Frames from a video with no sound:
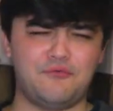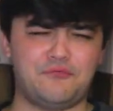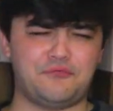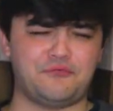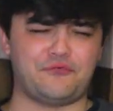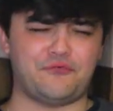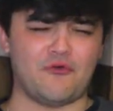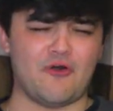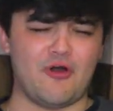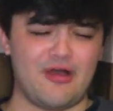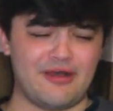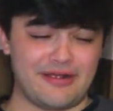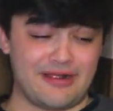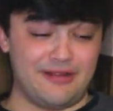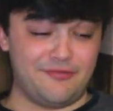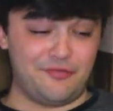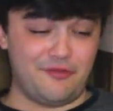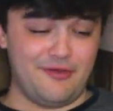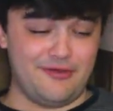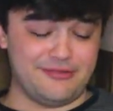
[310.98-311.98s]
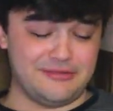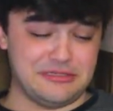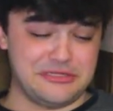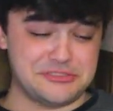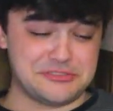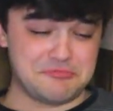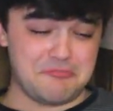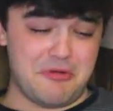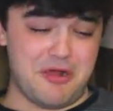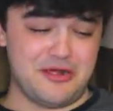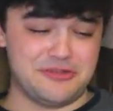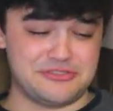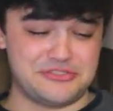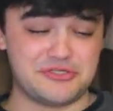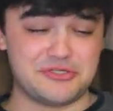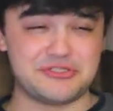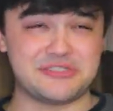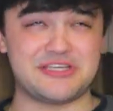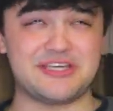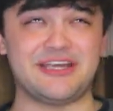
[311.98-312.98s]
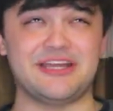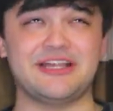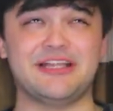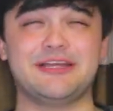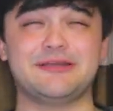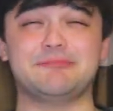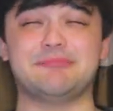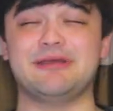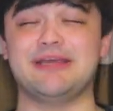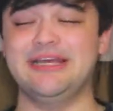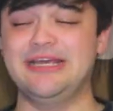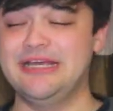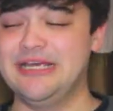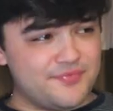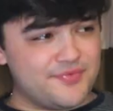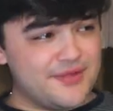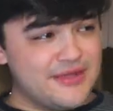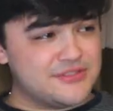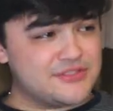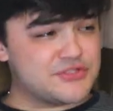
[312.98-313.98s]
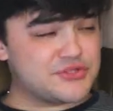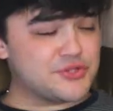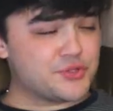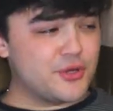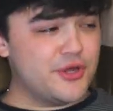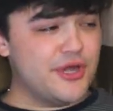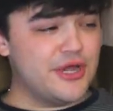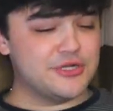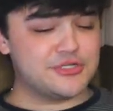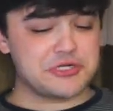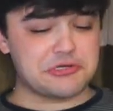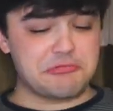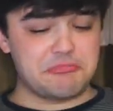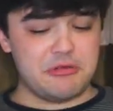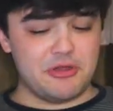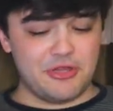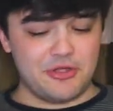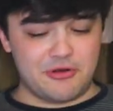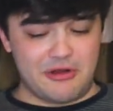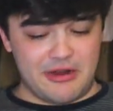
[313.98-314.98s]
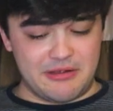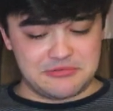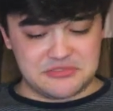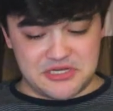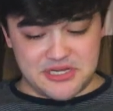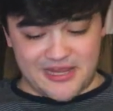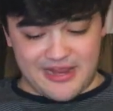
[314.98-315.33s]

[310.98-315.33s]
fuck. I think this monster's killing me. That's 300 milligrams of